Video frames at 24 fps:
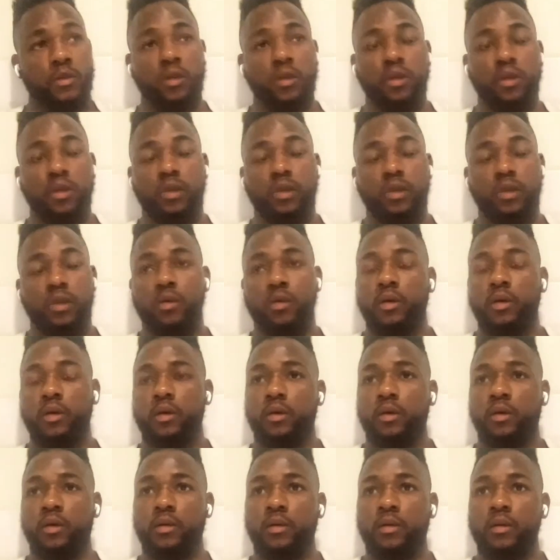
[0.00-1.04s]
No, no,
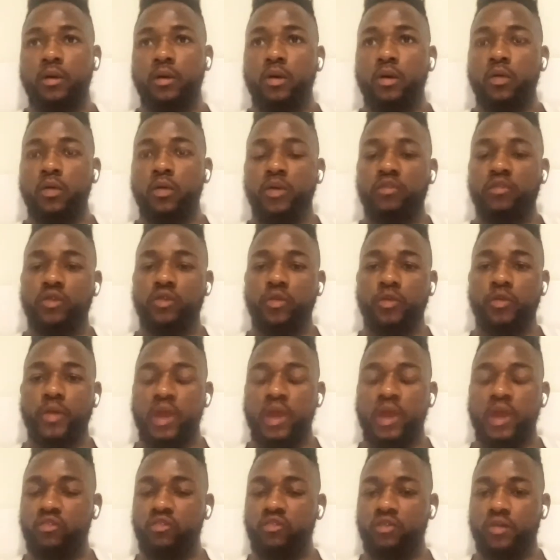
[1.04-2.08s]
uh, always
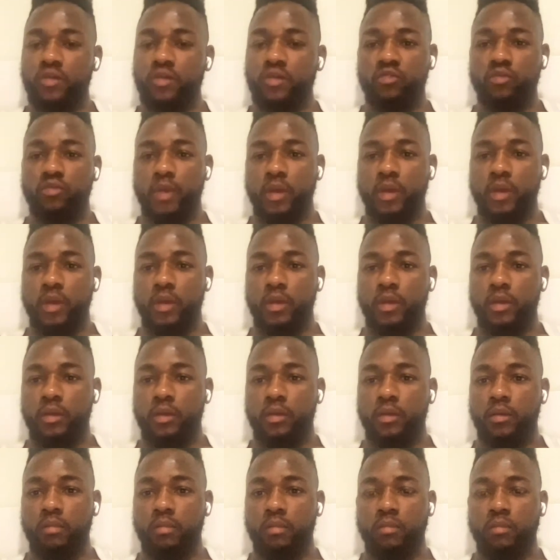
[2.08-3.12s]
the reaction is
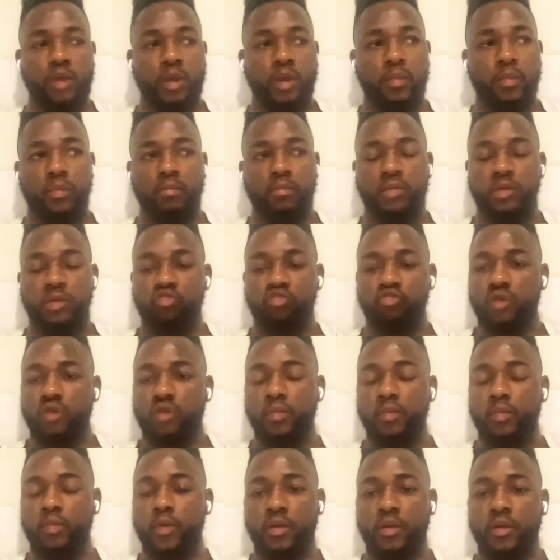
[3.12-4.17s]
my, my my
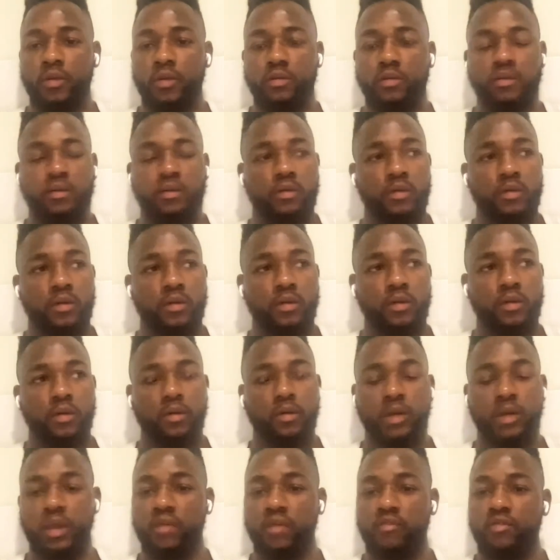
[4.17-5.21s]
strong point. You
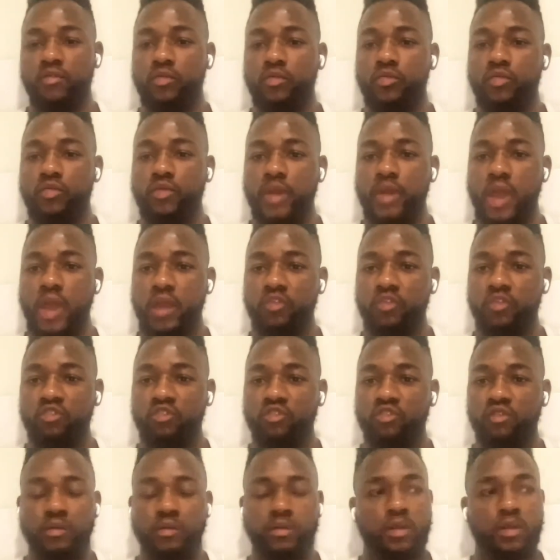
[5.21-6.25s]
know, I have a good
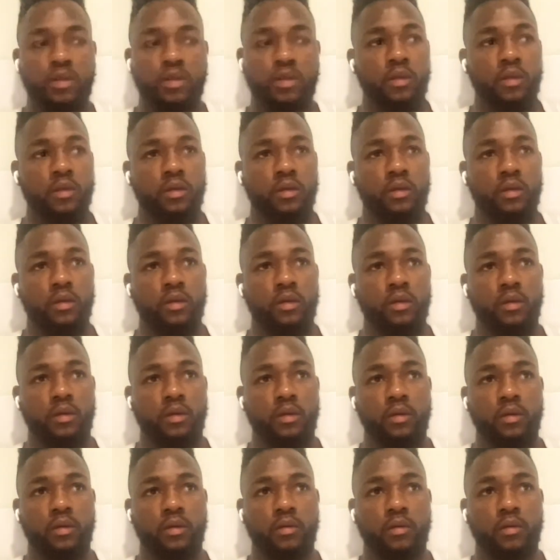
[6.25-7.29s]
reaction,
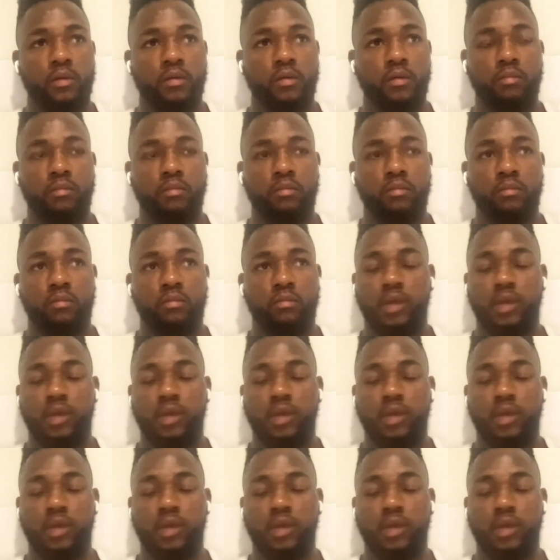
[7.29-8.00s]
um,